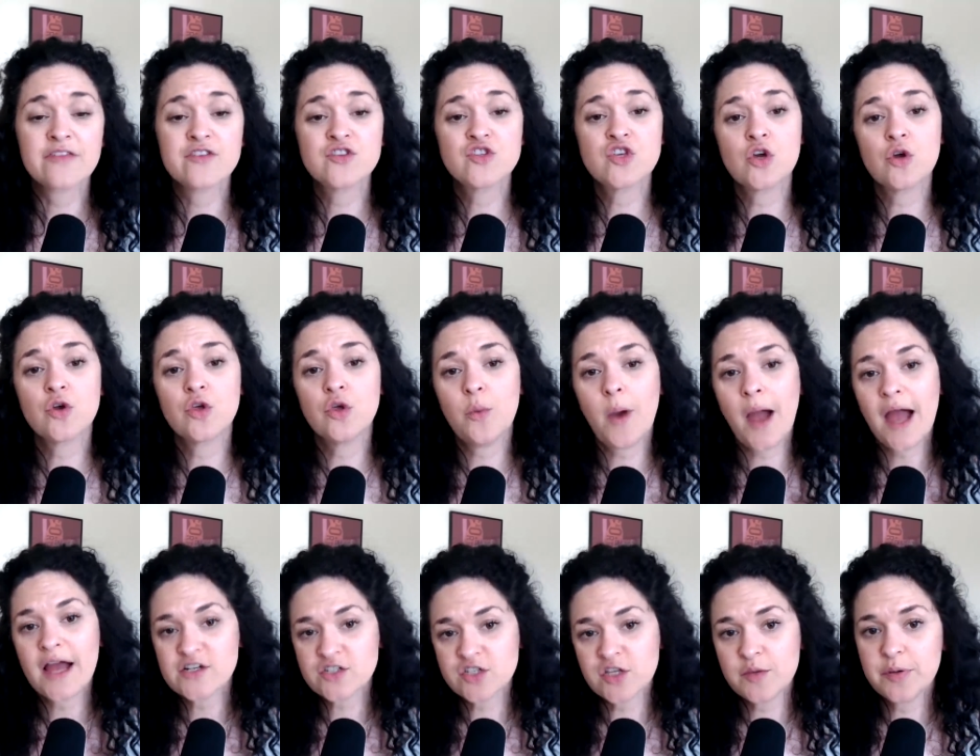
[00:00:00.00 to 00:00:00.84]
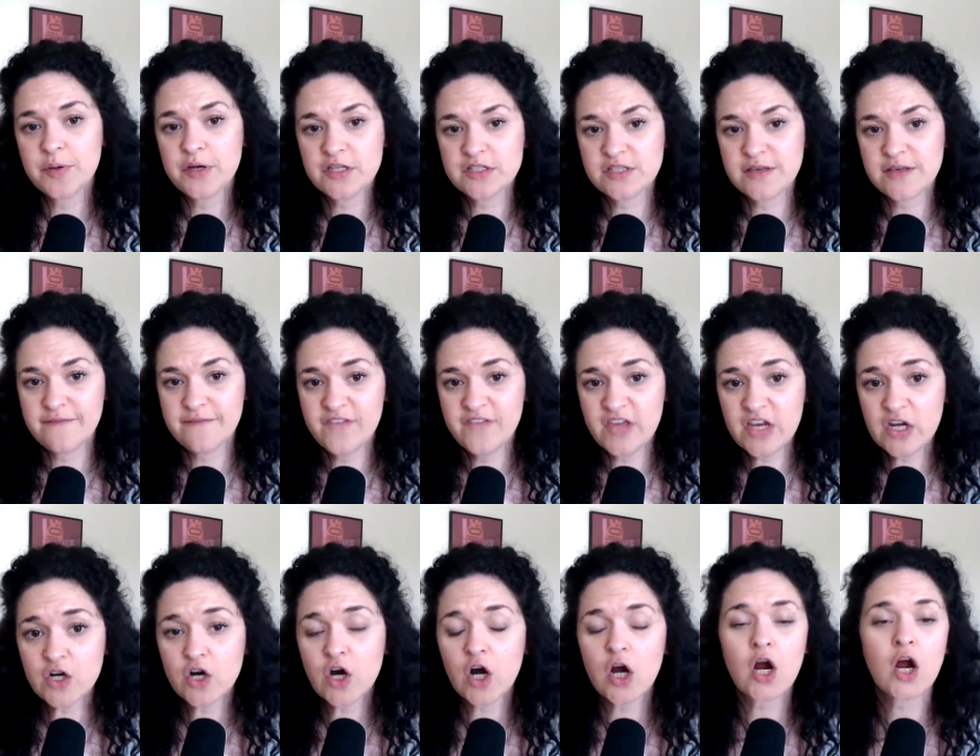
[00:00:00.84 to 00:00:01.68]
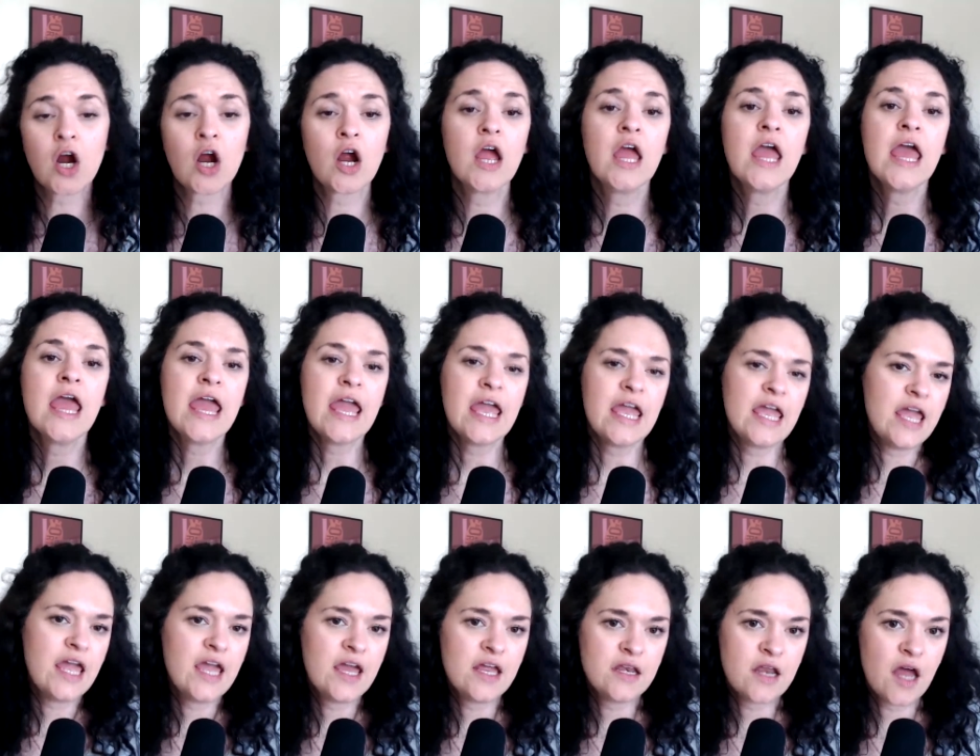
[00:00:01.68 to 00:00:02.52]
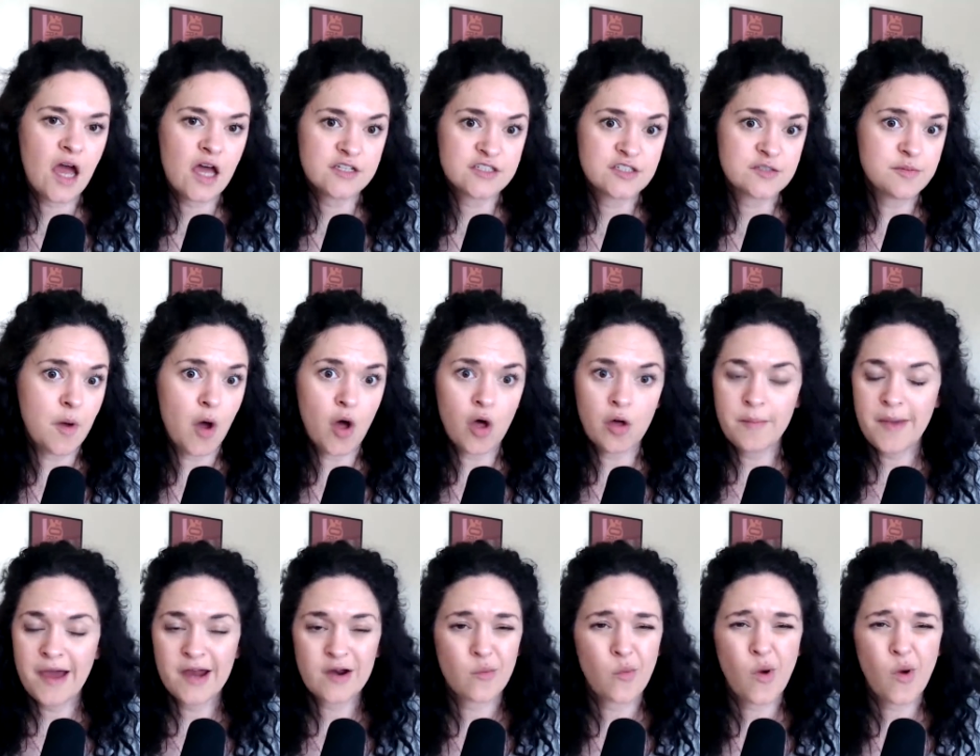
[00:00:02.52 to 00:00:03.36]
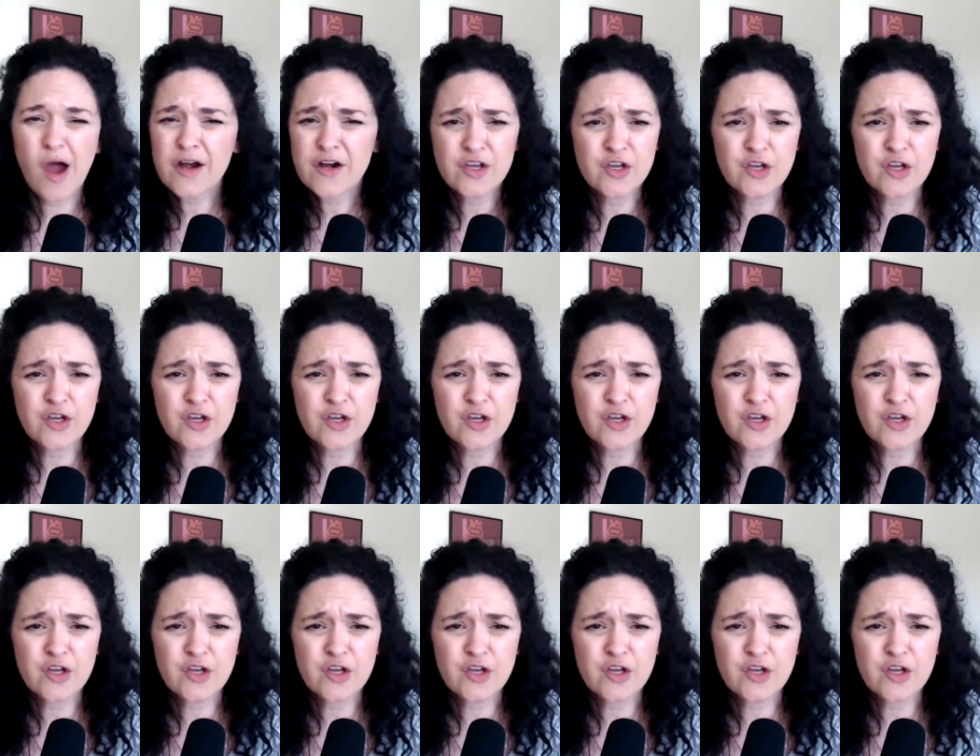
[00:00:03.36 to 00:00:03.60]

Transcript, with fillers: So you actually put some vinegar in a small amount of water.